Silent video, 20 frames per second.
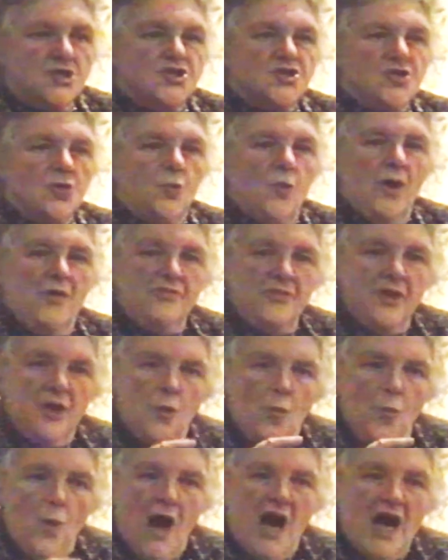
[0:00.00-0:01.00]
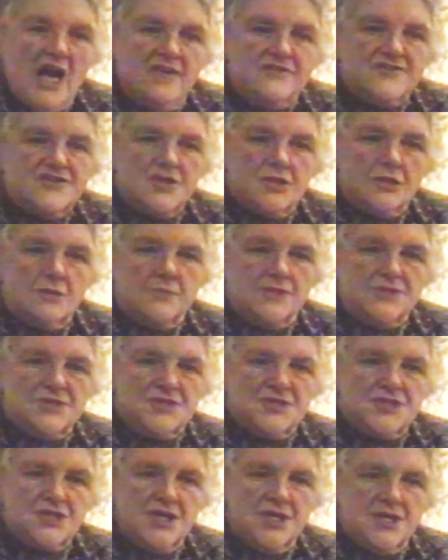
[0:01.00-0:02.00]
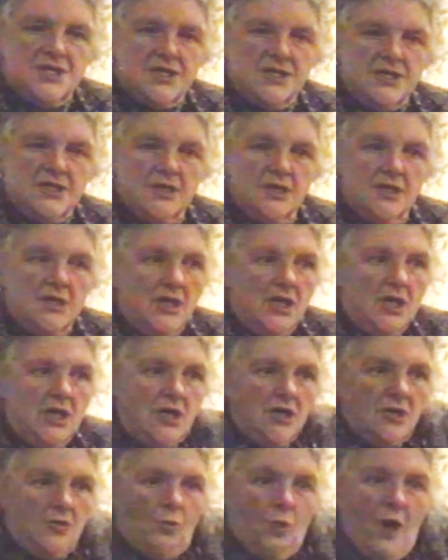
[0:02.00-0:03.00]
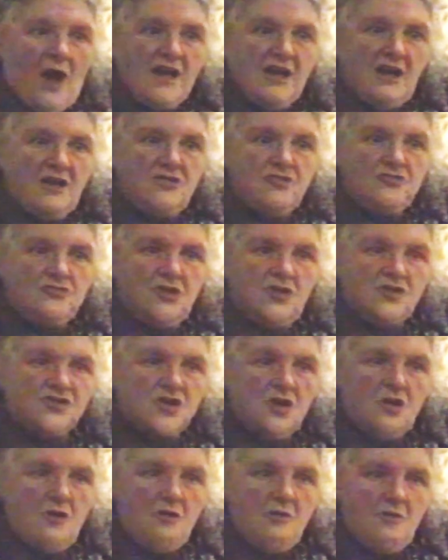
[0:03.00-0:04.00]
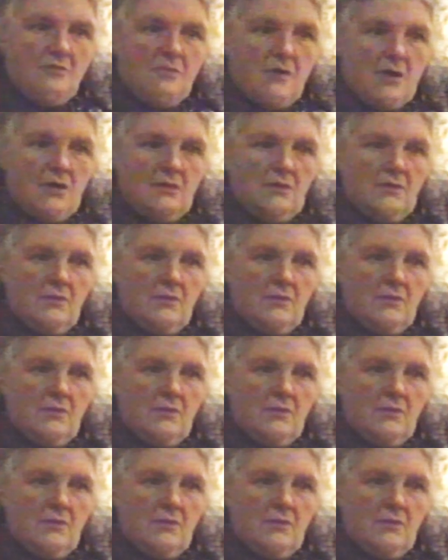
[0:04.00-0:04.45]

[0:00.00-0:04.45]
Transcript: So when their wives come and say, "Why are you not home?"